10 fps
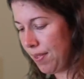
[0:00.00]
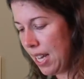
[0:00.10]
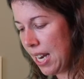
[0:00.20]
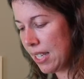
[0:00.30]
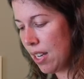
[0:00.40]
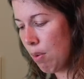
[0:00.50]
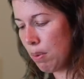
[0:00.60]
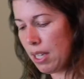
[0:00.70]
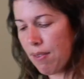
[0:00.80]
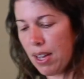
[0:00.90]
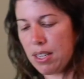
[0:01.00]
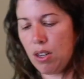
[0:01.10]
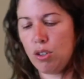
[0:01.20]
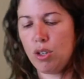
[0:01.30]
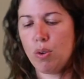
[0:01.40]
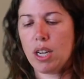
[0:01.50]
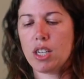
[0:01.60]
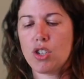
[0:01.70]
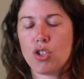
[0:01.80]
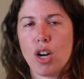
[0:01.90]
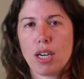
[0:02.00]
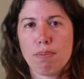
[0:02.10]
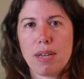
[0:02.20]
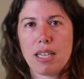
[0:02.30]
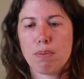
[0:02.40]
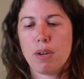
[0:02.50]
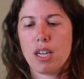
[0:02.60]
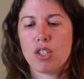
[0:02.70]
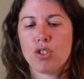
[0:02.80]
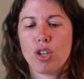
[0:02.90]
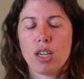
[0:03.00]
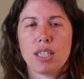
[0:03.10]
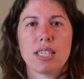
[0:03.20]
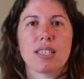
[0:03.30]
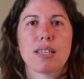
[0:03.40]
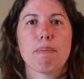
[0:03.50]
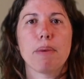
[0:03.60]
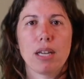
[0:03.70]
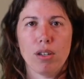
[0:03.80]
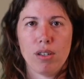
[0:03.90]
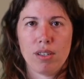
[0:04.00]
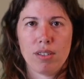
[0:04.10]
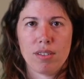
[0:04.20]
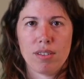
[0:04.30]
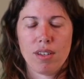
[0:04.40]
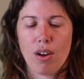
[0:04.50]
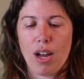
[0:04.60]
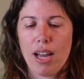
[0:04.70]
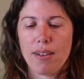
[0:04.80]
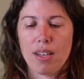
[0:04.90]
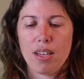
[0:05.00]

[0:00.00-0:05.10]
And I don't believe I told you what construct means, but construct is to build, okay?